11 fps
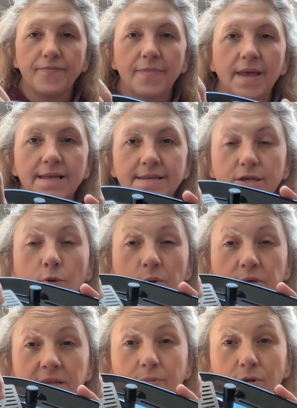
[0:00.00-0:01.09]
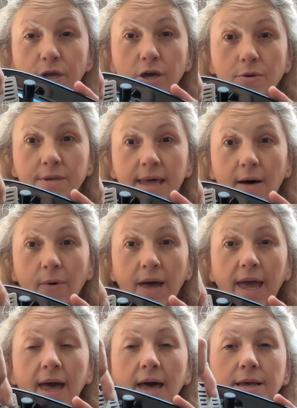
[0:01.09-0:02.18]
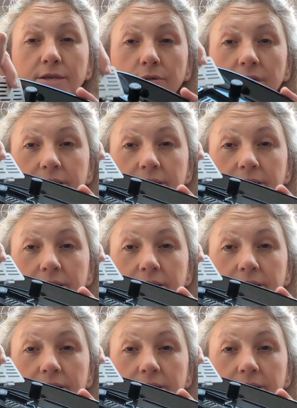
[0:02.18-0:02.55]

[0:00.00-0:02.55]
it's super simple to use that way. So this